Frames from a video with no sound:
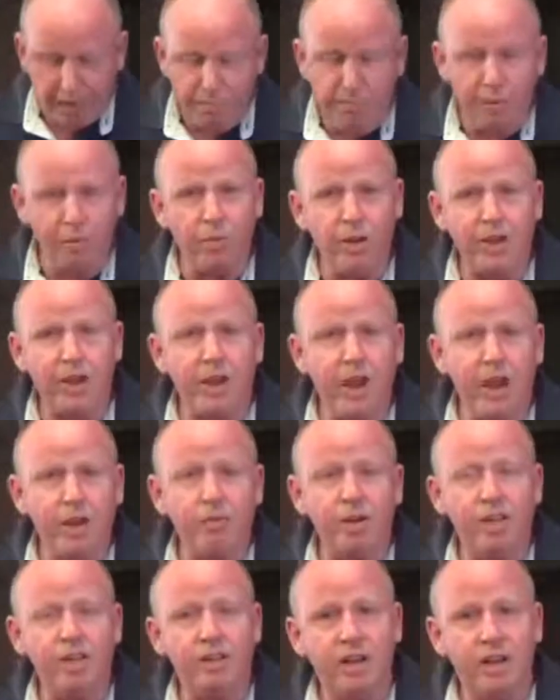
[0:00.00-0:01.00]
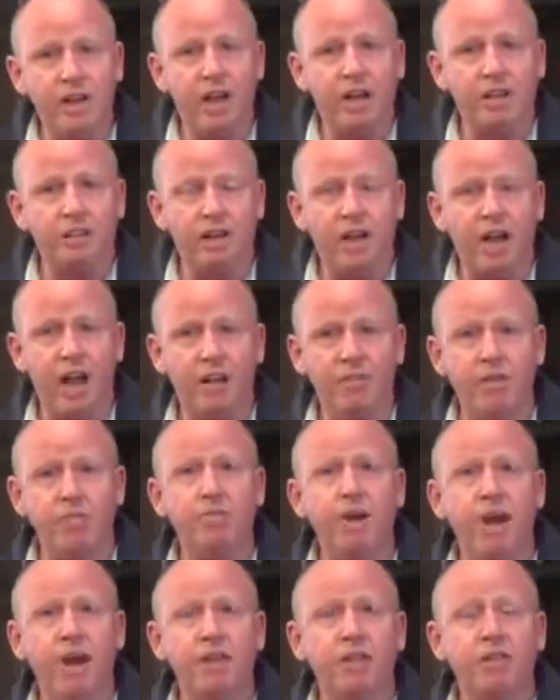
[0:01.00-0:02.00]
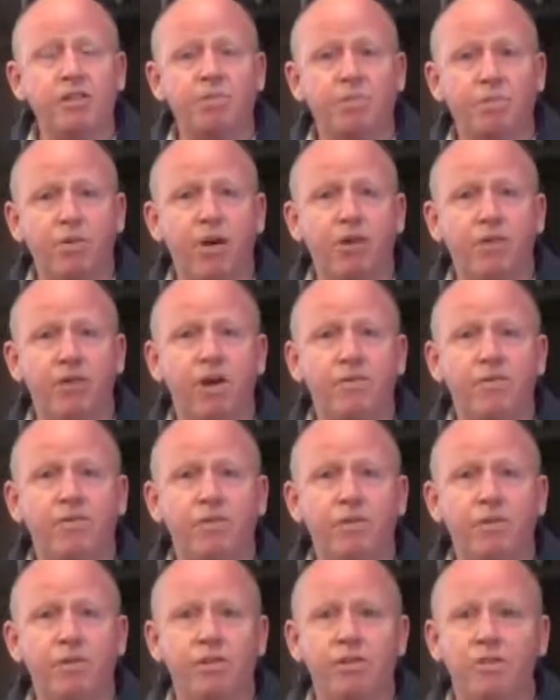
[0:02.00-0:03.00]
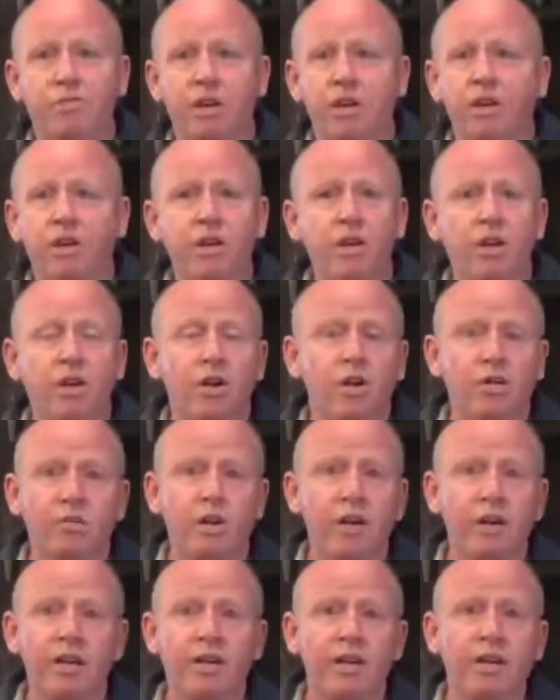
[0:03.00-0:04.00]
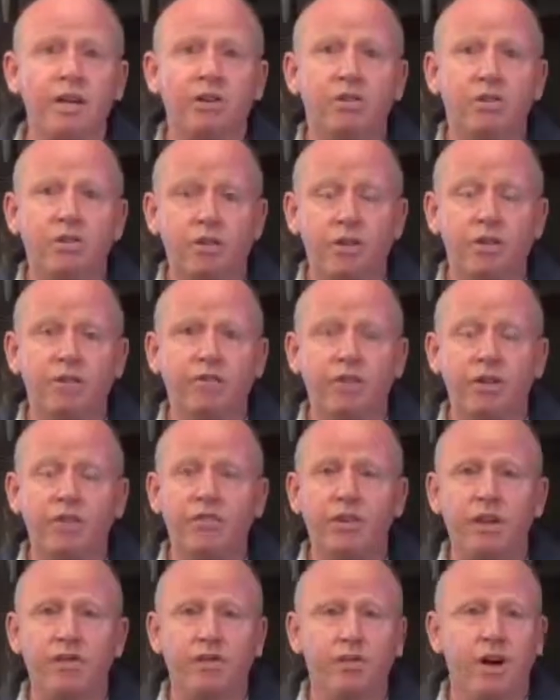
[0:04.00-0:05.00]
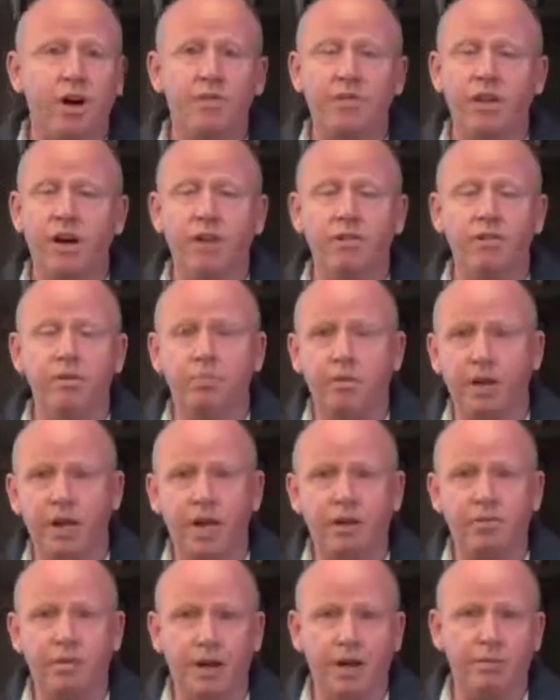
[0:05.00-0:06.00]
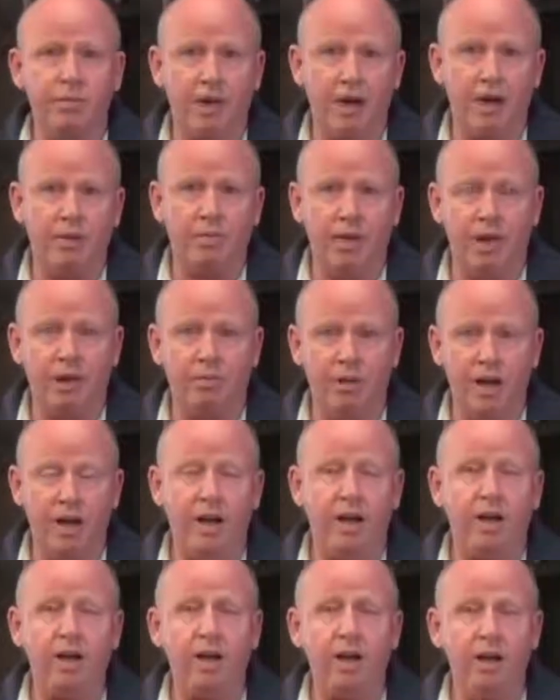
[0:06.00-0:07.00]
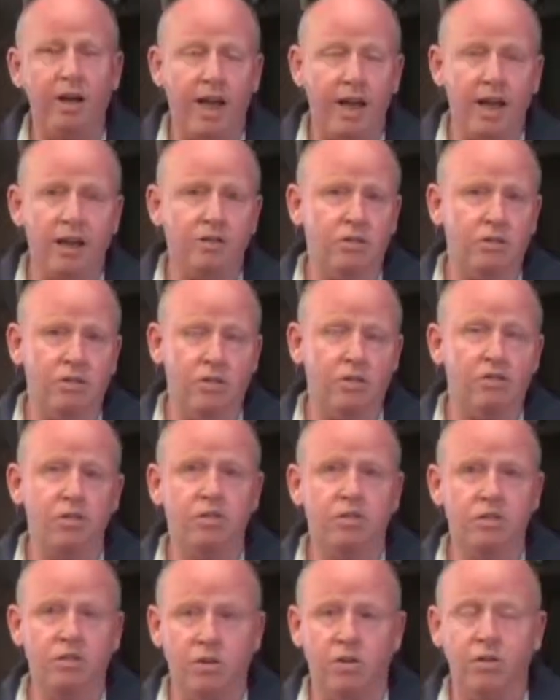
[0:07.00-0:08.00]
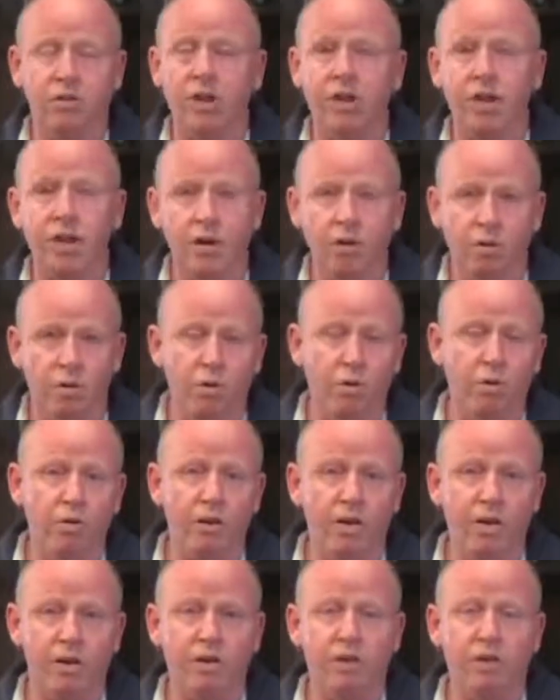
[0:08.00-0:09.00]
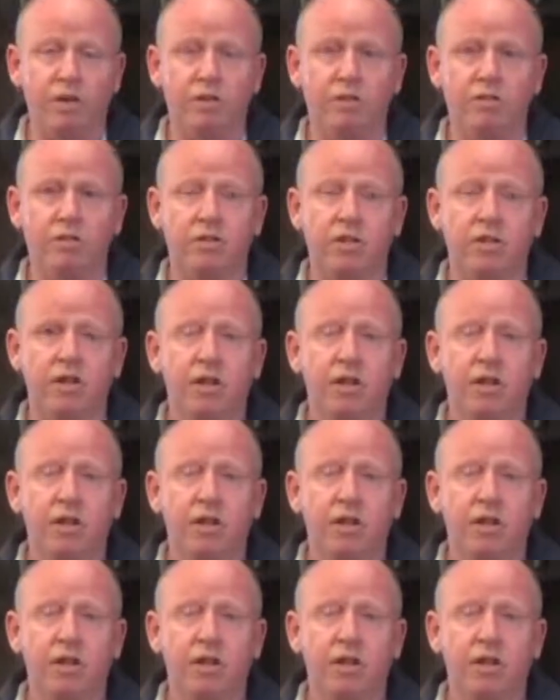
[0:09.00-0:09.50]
But we did actually have a maintenance program for it as well. We did 250, 500, blah, blah, blah, blah, blah, our services on all the units.